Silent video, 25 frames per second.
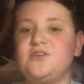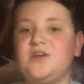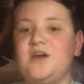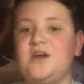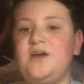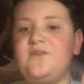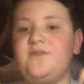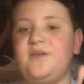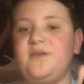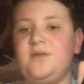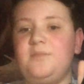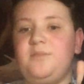I
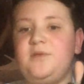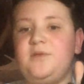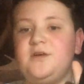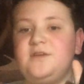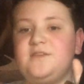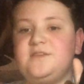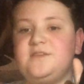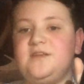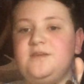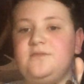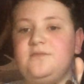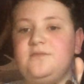have it
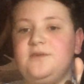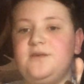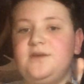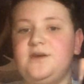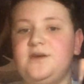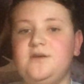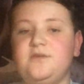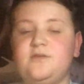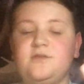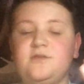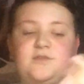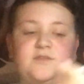plugged in right
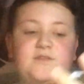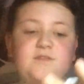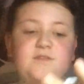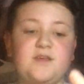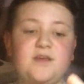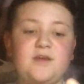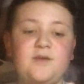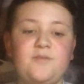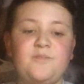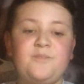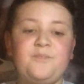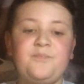now because
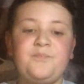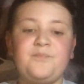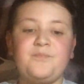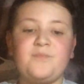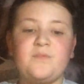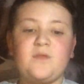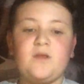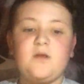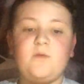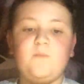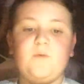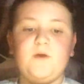
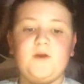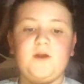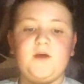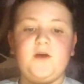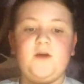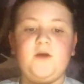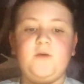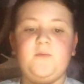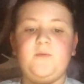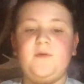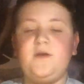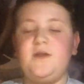when
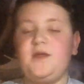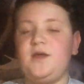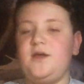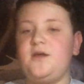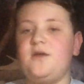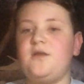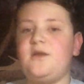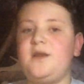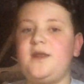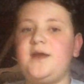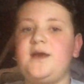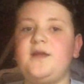I opened it,
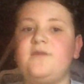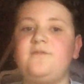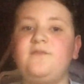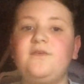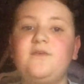it only had